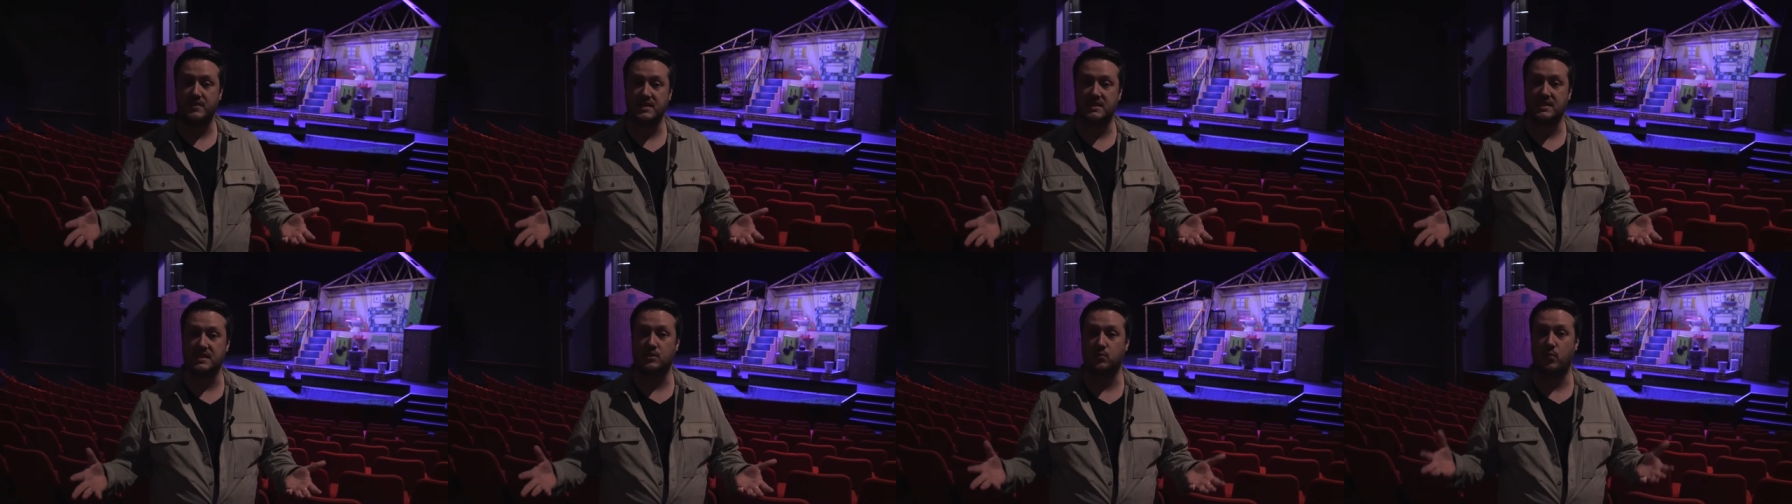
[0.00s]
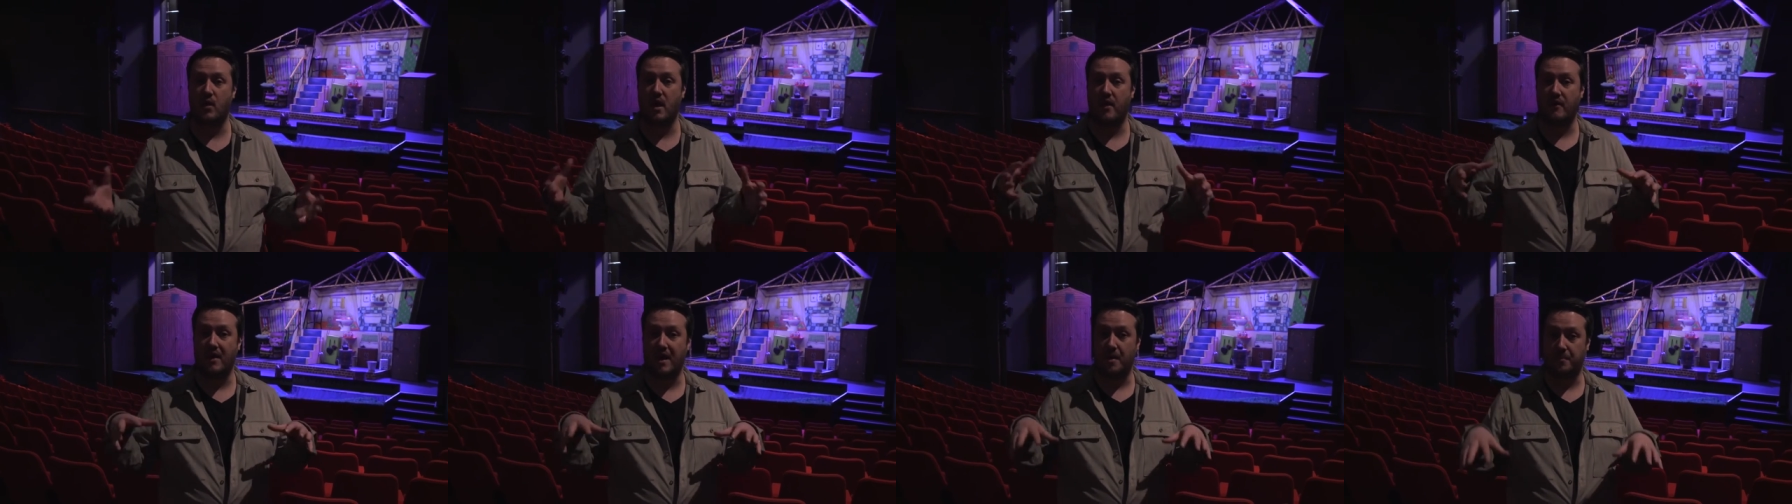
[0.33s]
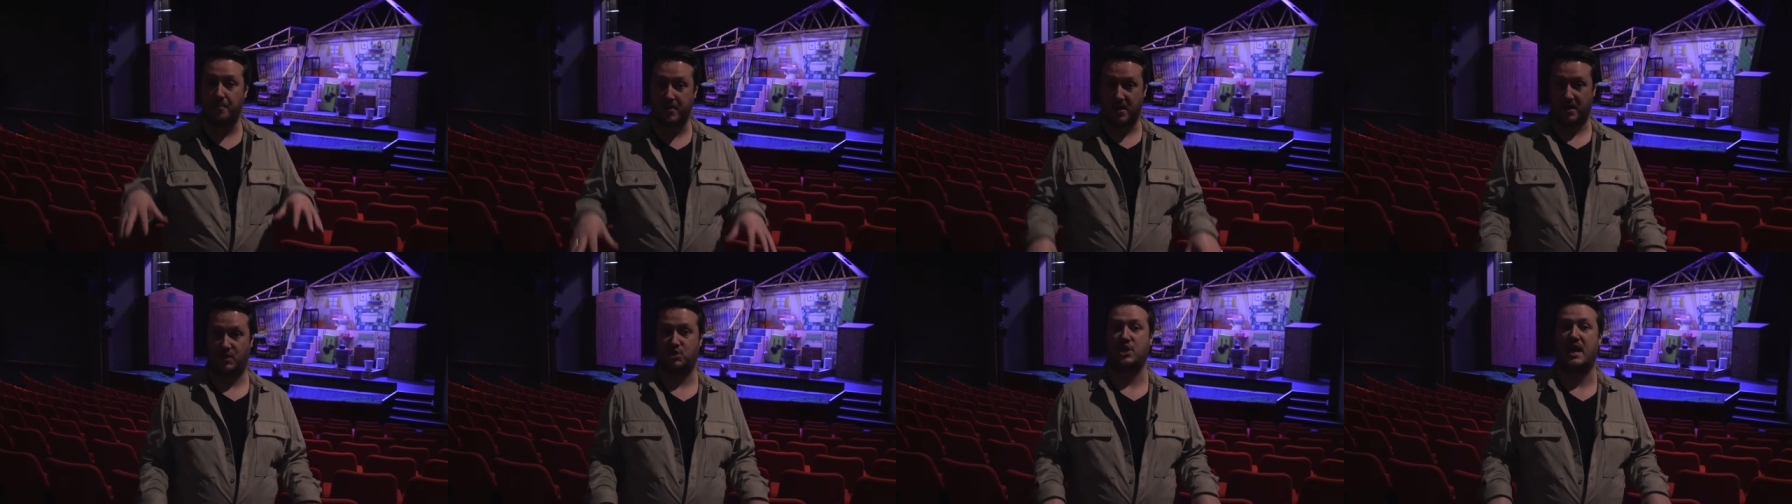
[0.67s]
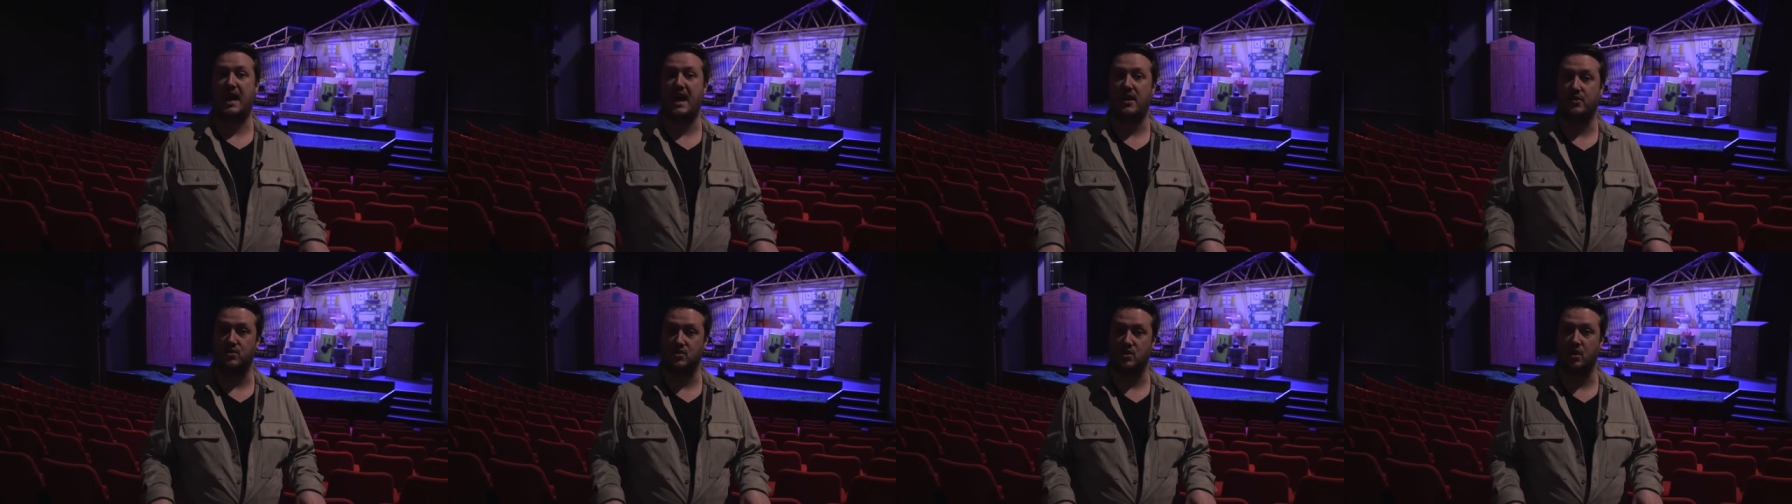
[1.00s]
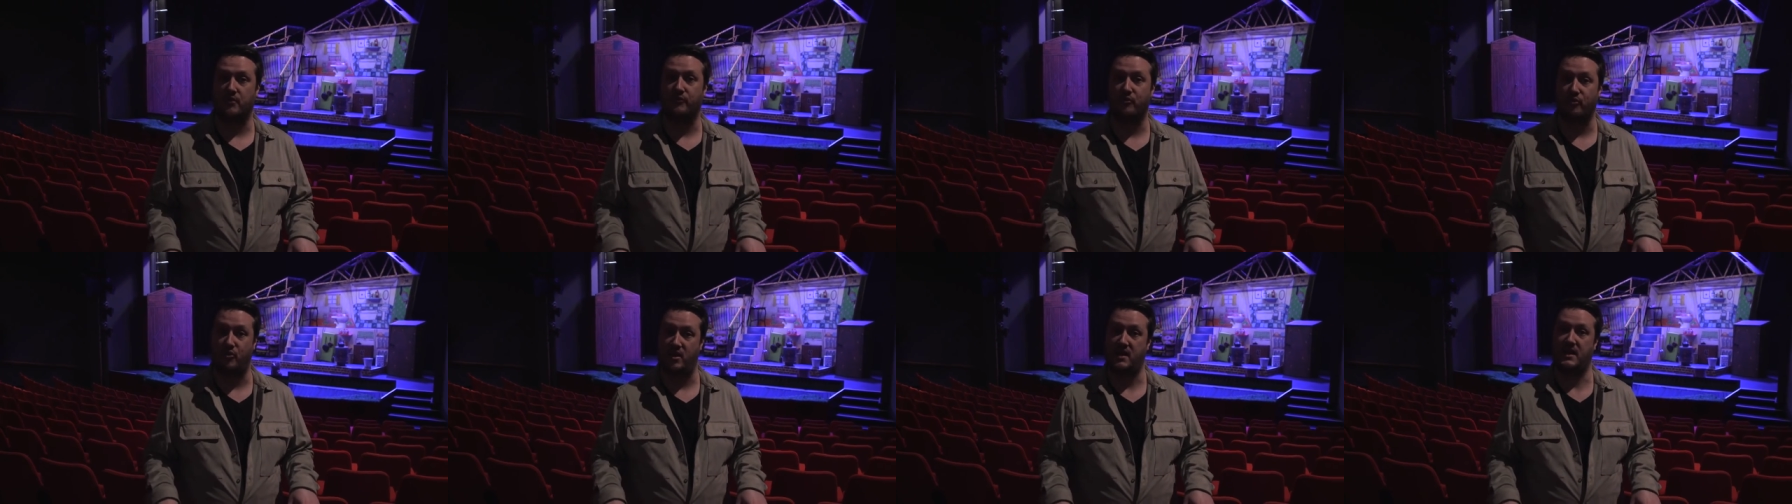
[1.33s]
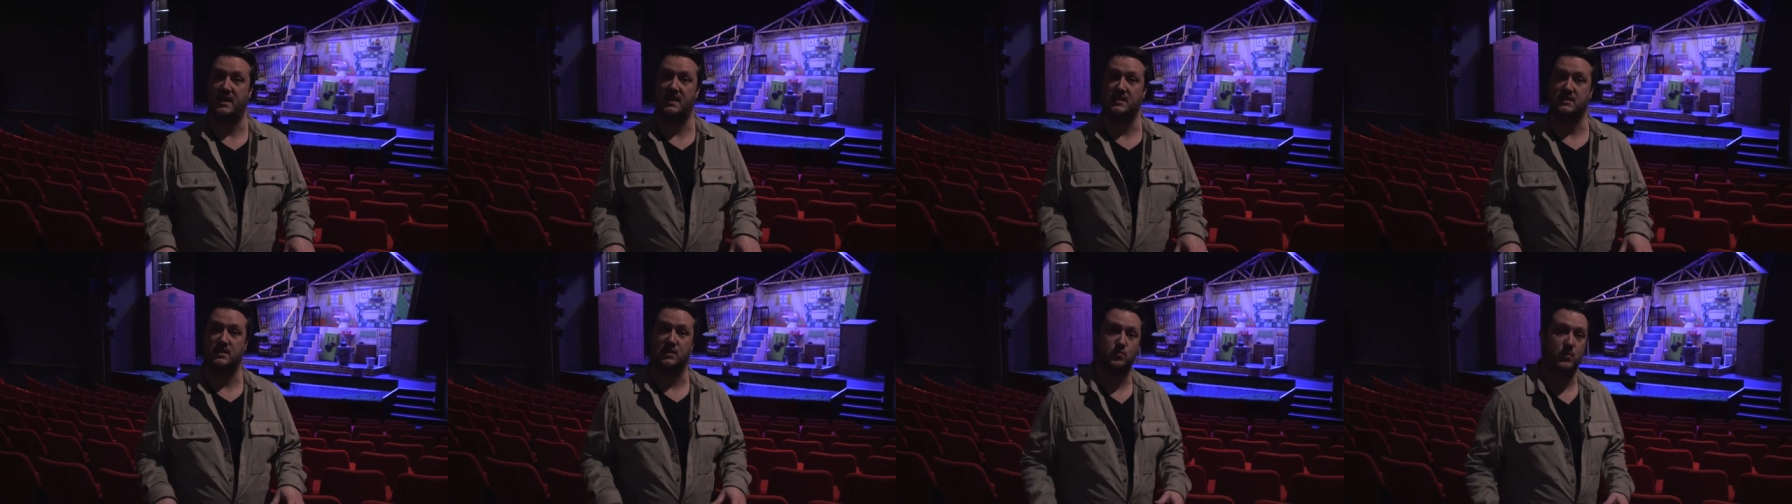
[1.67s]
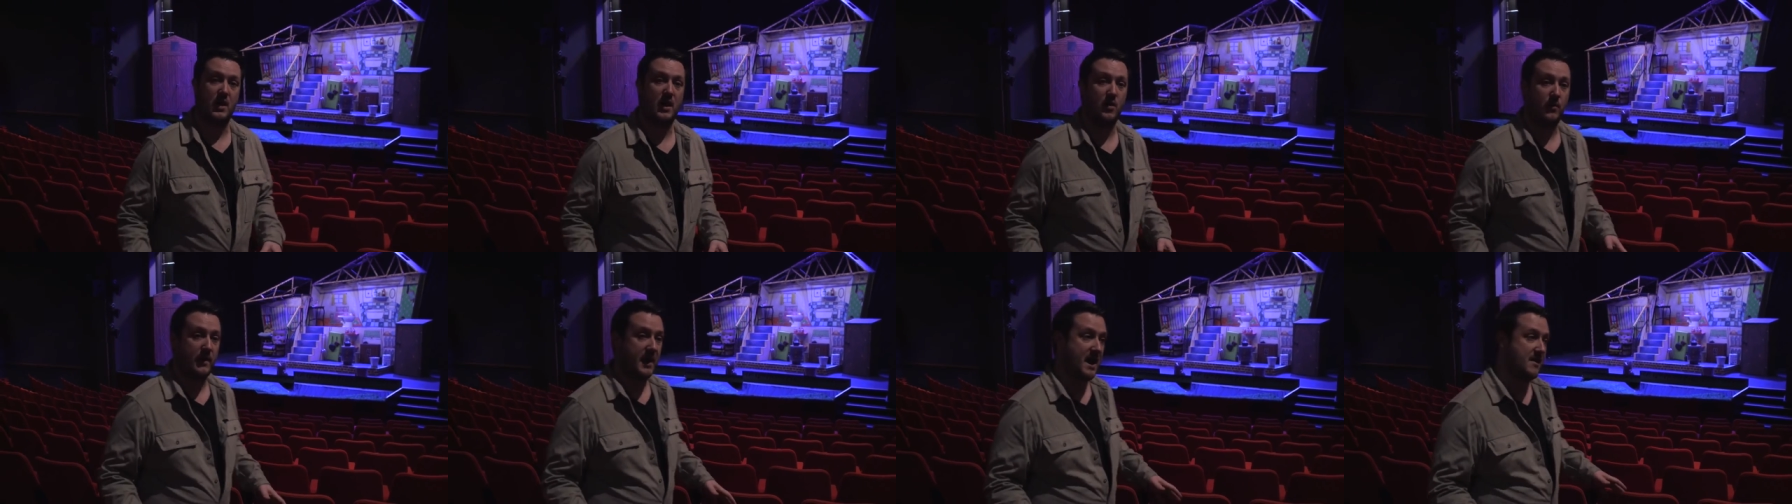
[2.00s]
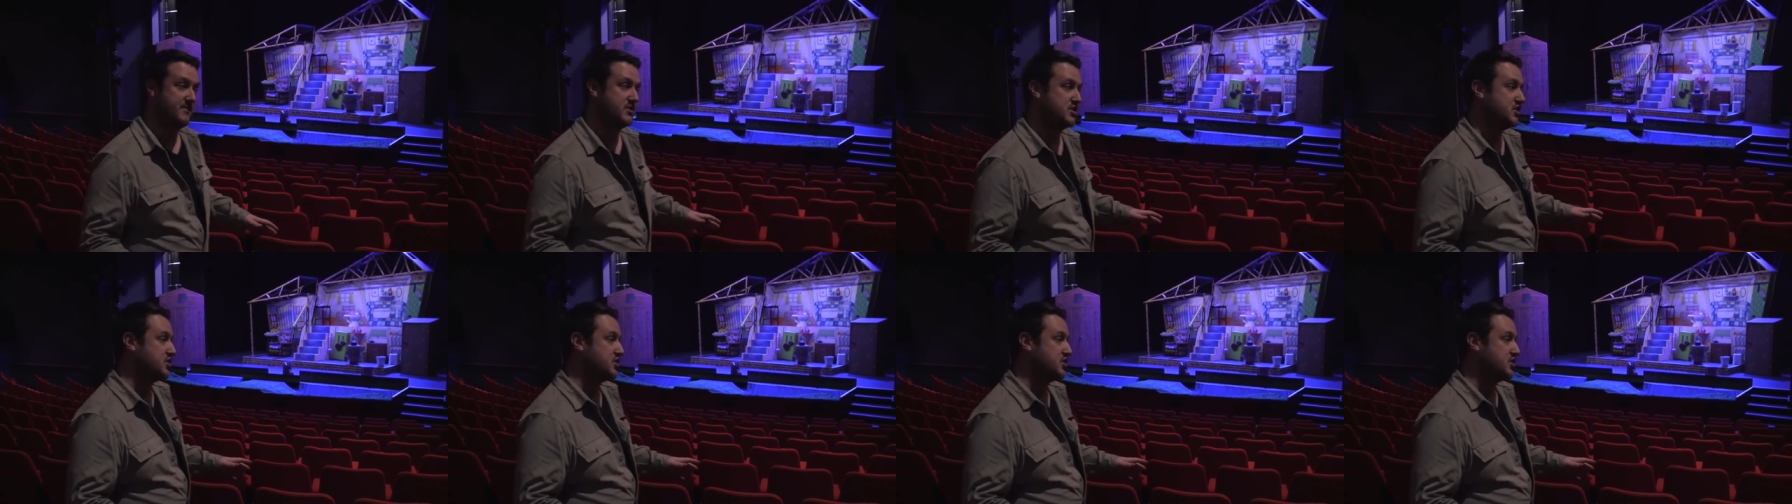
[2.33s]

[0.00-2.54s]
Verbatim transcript: this is where our picture house offering is as well. We have a